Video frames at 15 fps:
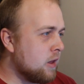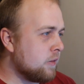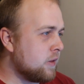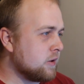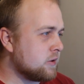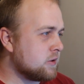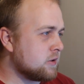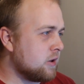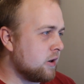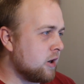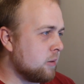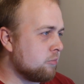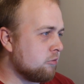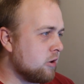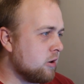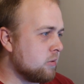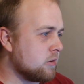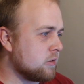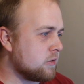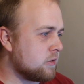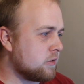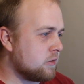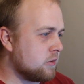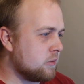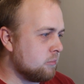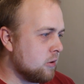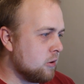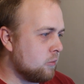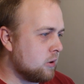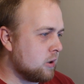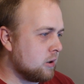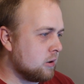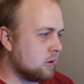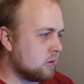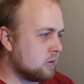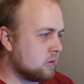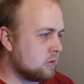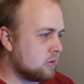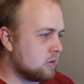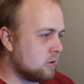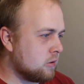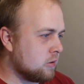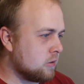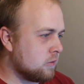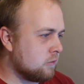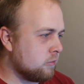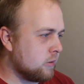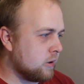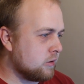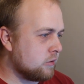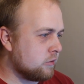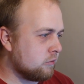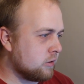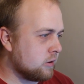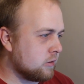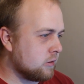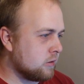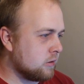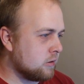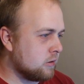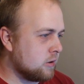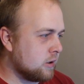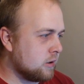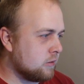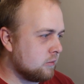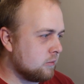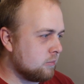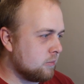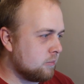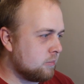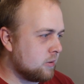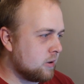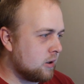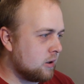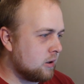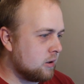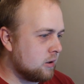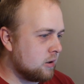This sign prohibits smoking dogs from entering the bar.